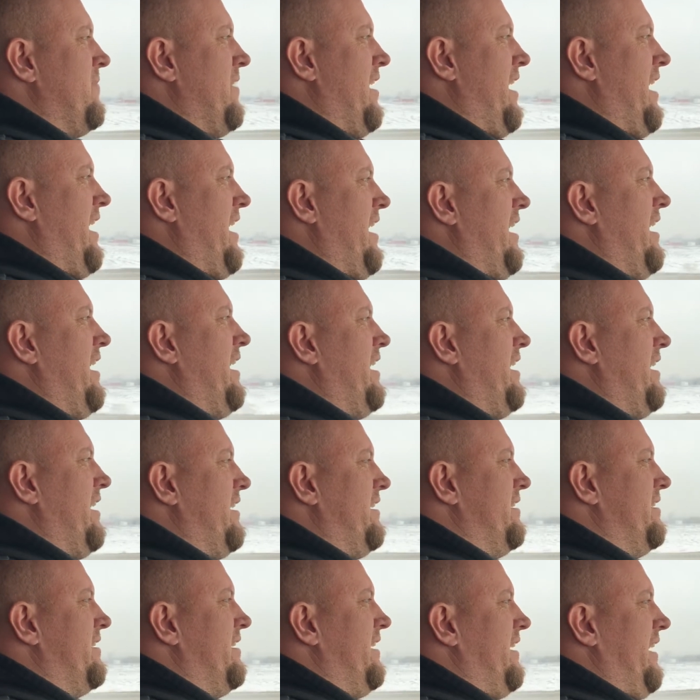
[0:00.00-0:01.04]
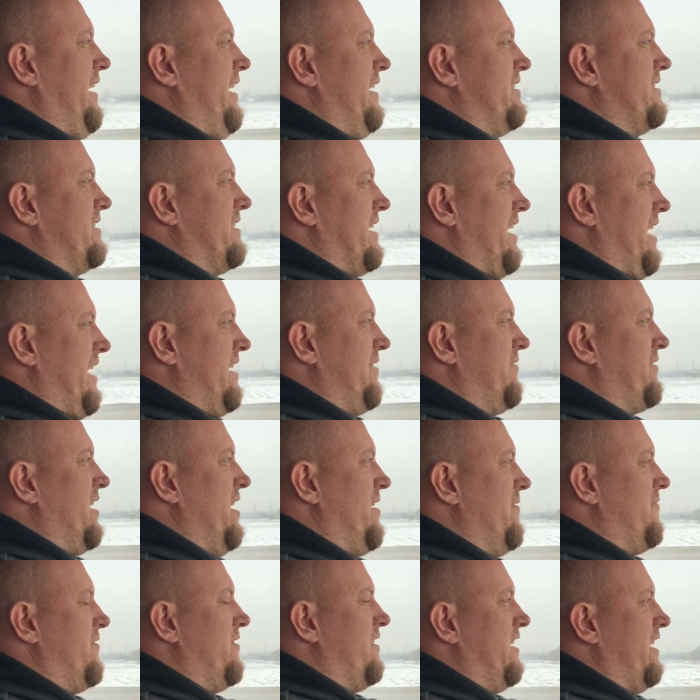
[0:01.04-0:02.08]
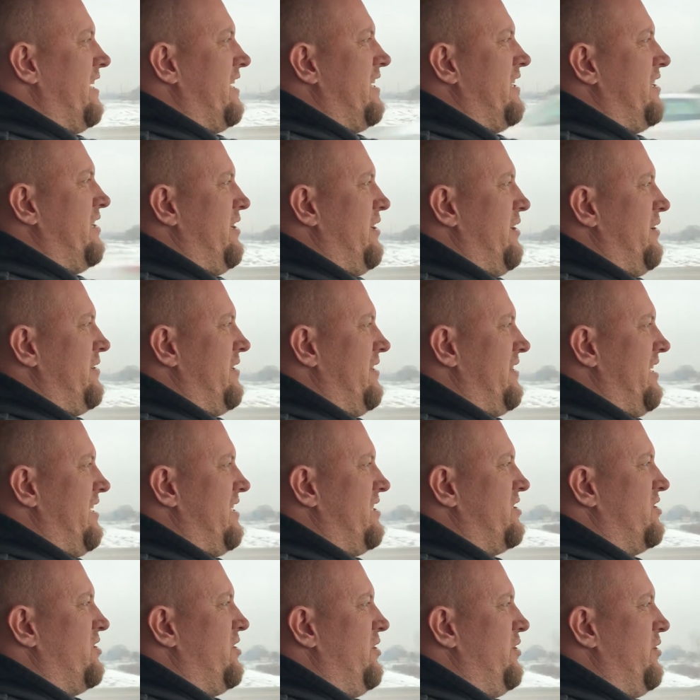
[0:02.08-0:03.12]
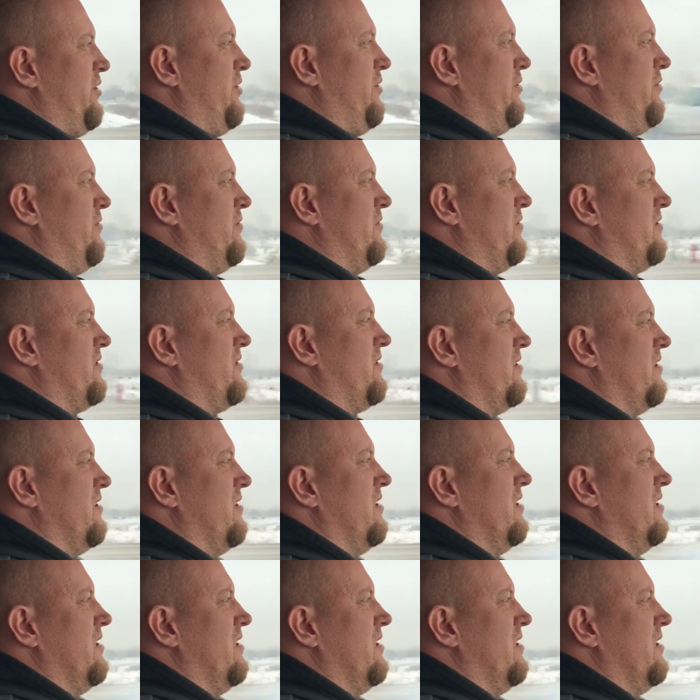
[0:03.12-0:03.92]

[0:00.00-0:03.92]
And it's kind of comforting to know that these tunes